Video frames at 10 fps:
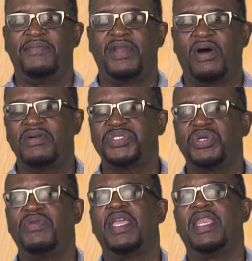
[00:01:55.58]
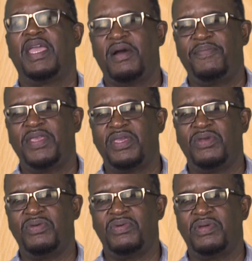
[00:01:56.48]
but also in helping
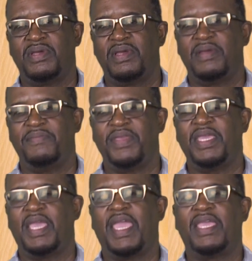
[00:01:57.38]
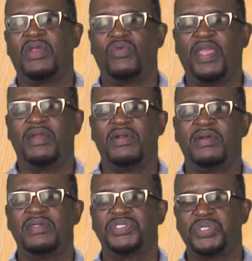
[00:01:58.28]
you be a
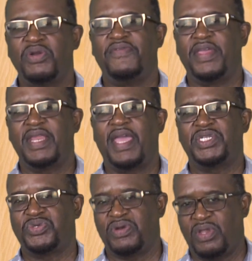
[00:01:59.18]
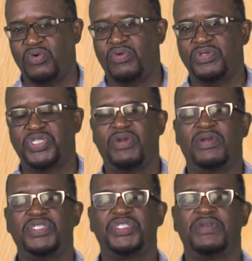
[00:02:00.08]
greater servant at your local
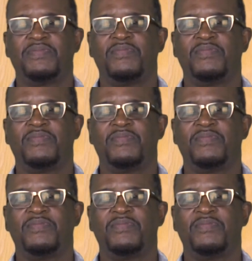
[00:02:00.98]
church.